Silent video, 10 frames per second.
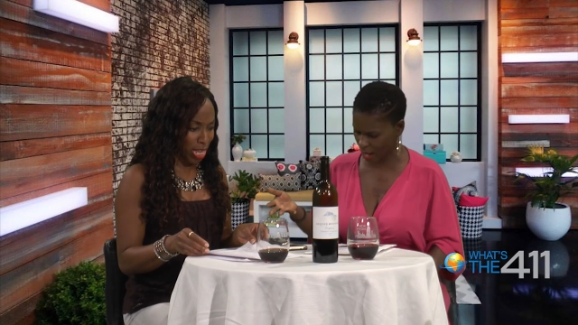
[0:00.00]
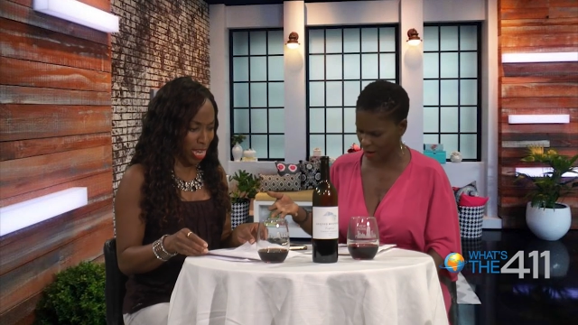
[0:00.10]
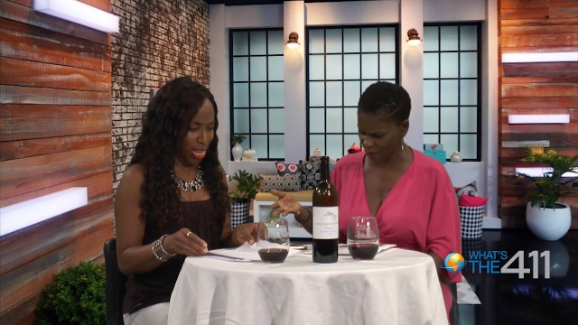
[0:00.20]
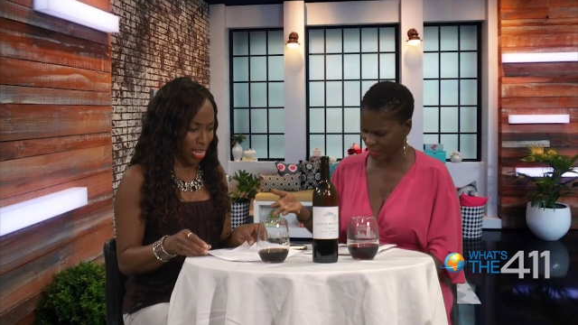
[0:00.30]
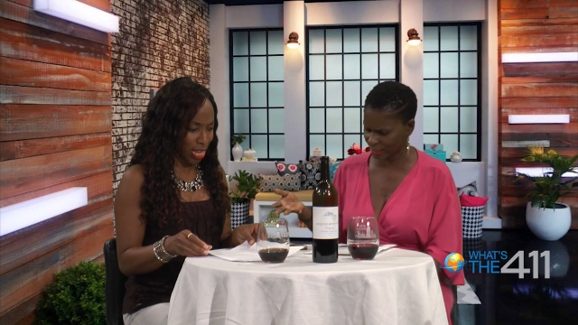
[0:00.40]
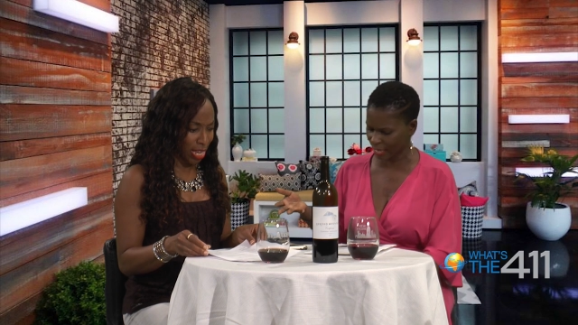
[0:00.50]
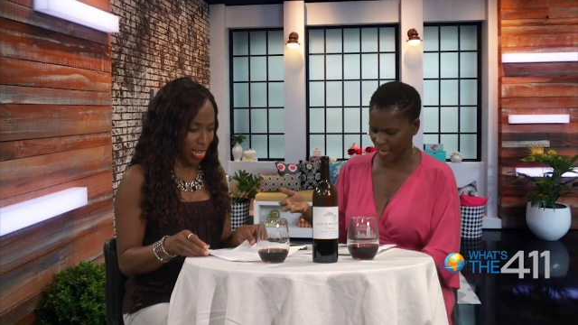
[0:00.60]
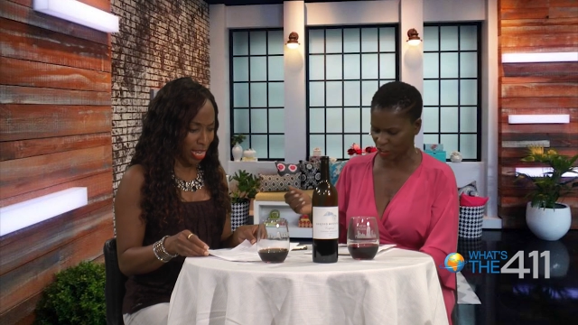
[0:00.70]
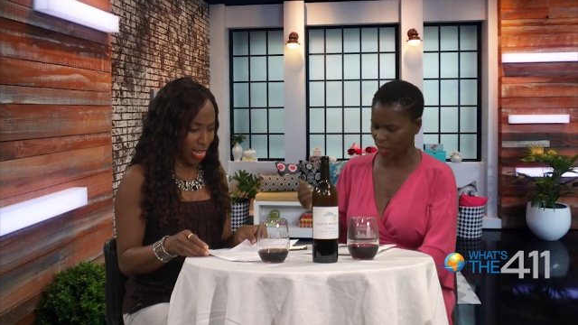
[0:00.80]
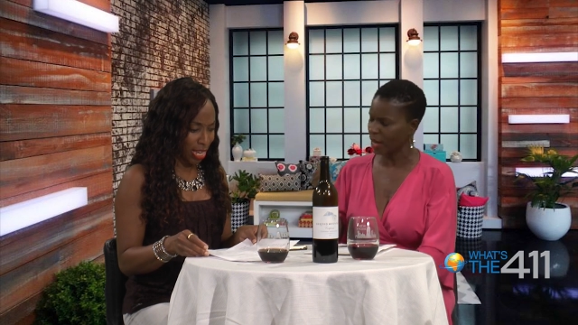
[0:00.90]
Speaker 1: an
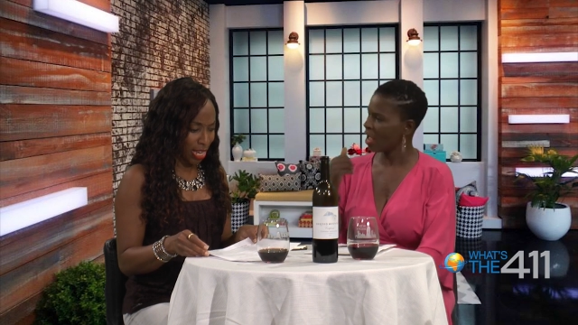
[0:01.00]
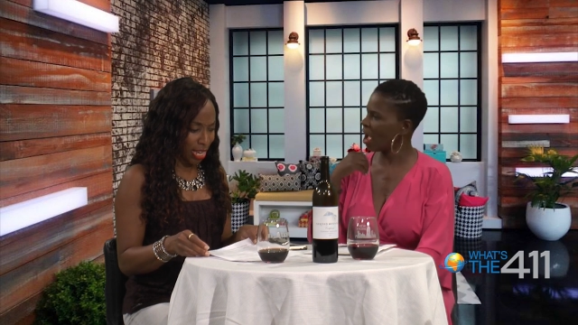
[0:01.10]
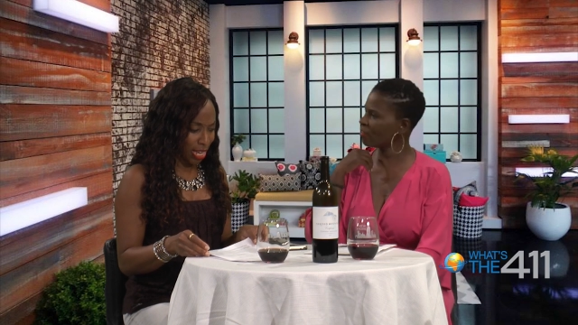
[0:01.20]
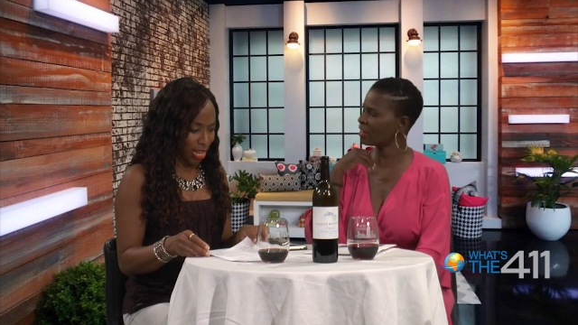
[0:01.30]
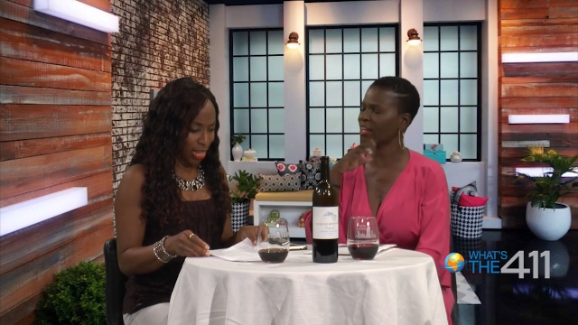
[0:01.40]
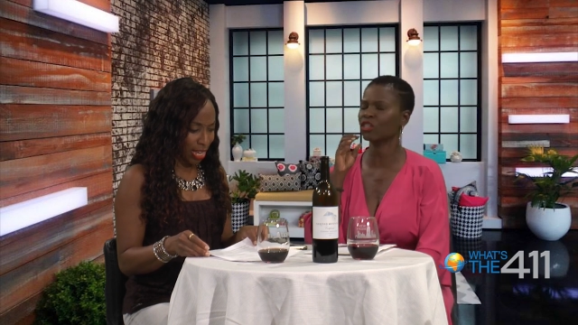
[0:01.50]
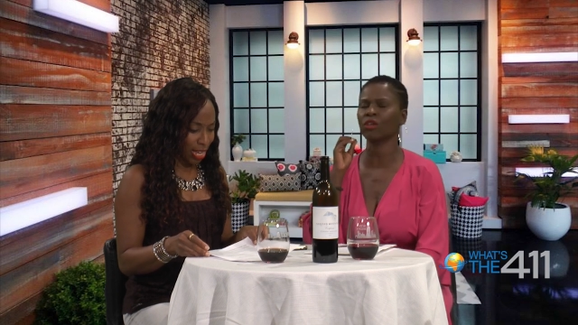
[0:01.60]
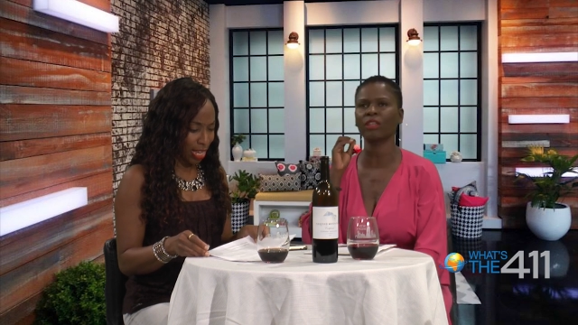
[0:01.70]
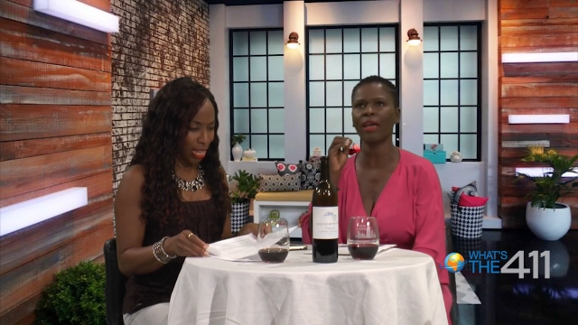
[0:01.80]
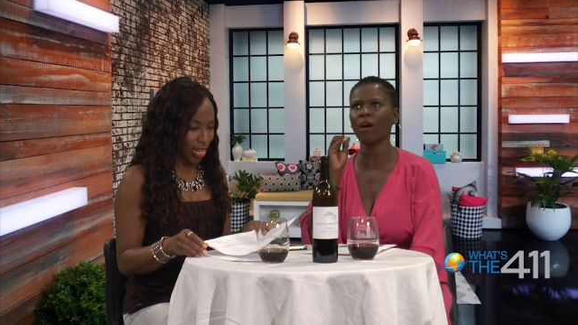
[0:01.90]
investigation. I mean, like so
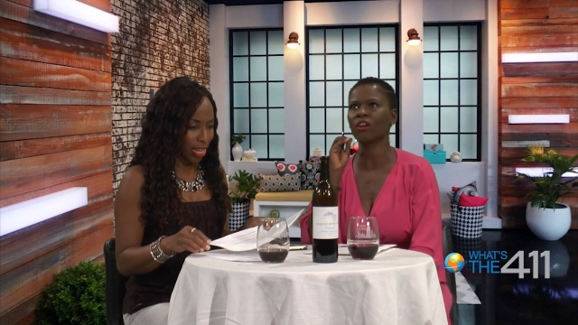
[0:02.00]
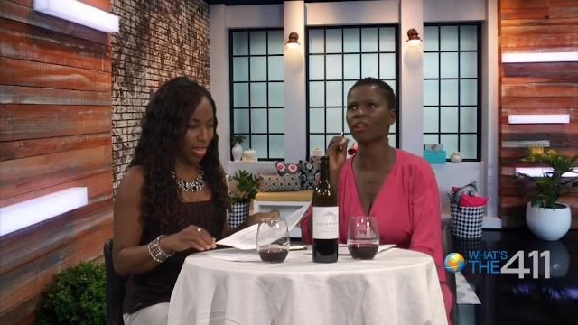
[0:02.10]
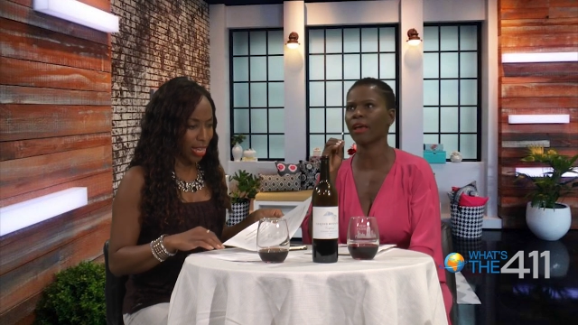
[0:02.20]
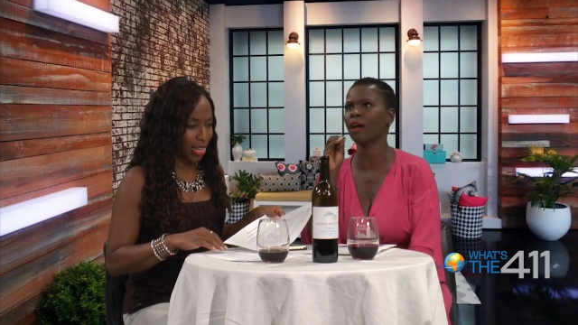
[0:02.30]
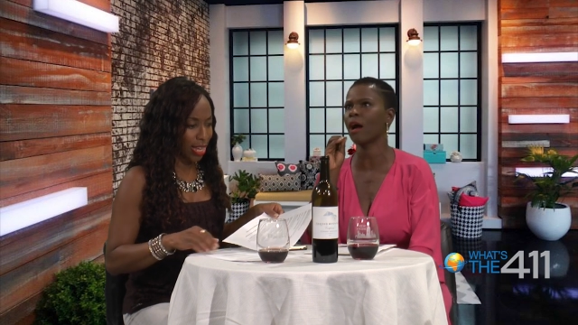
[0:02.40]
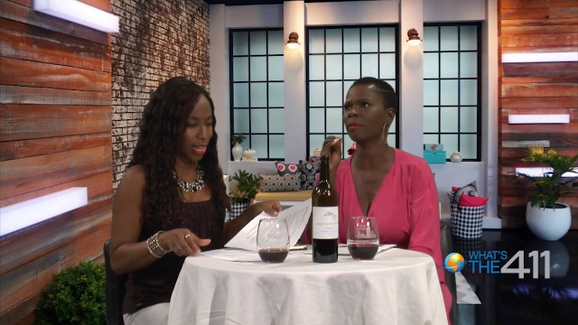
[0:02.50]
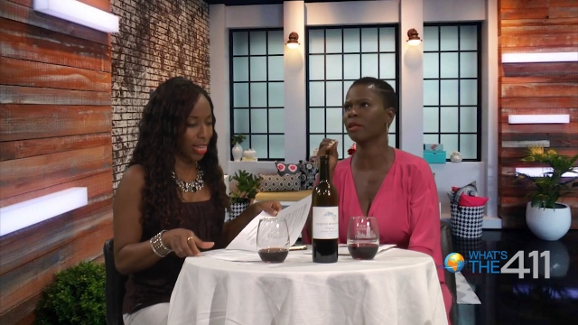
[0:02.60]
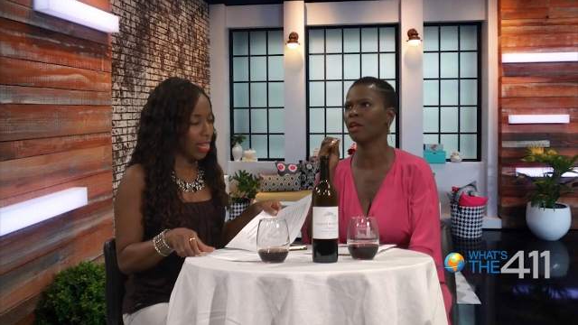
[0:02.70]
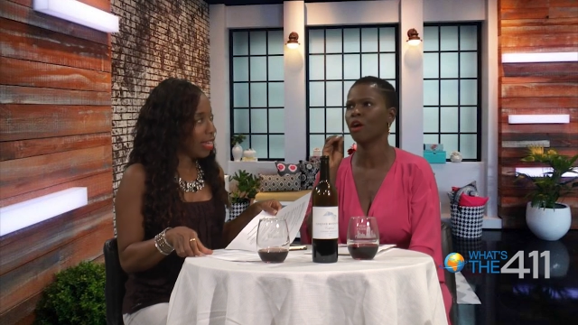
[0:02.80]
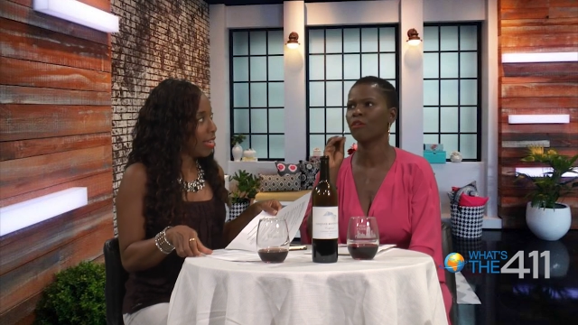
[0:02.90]
they are like
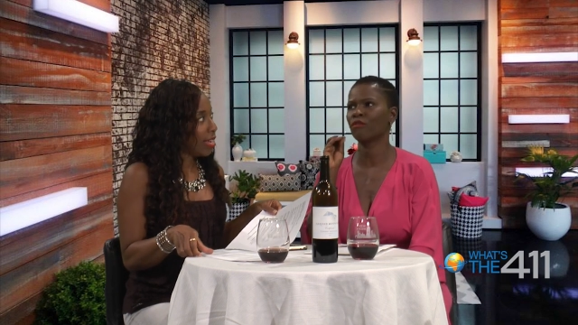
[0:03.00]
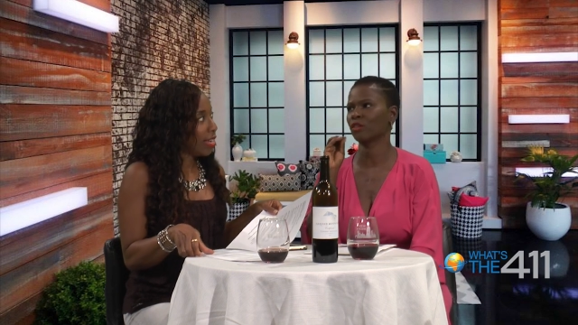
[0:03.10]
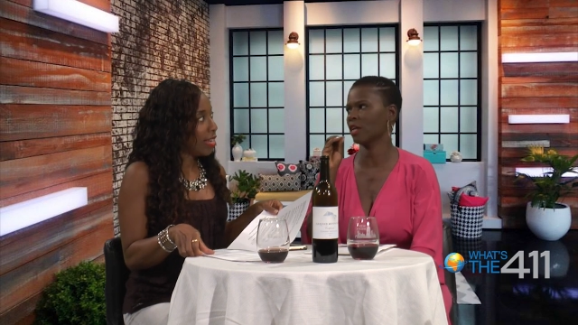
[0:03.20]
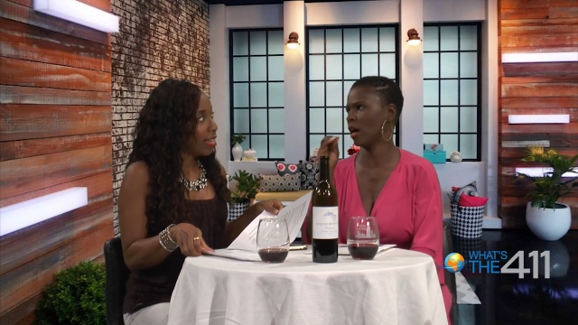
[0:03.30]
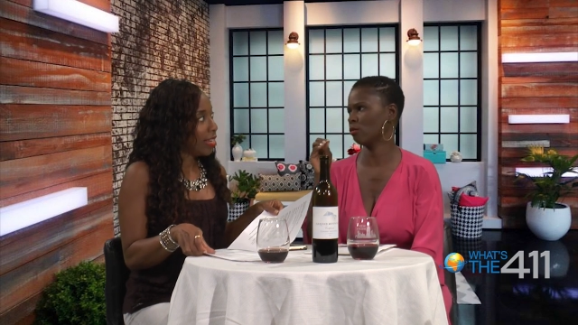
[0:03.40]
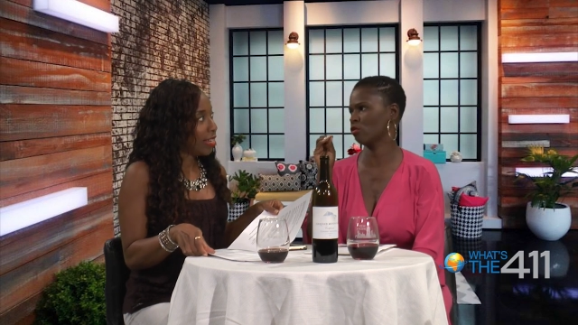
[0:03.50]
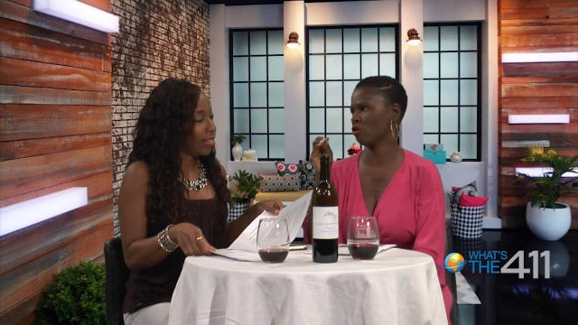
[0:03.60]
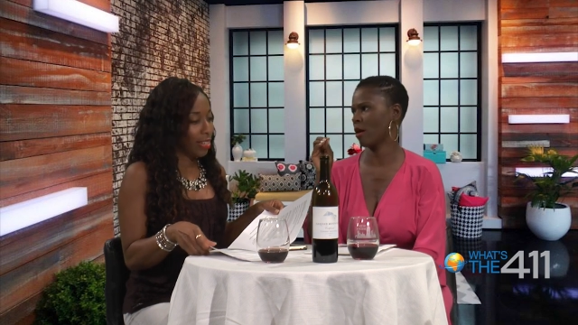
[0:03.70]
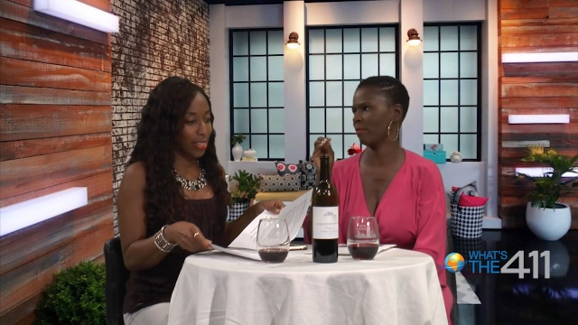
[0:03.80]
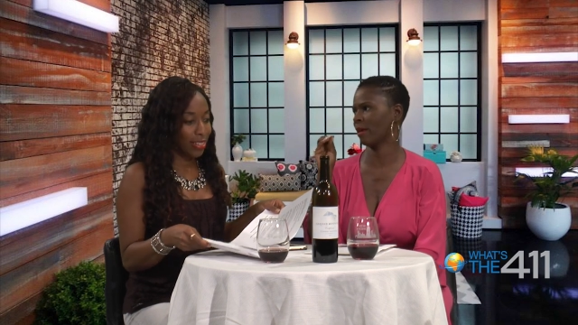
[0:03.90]
coming for Donald Trump.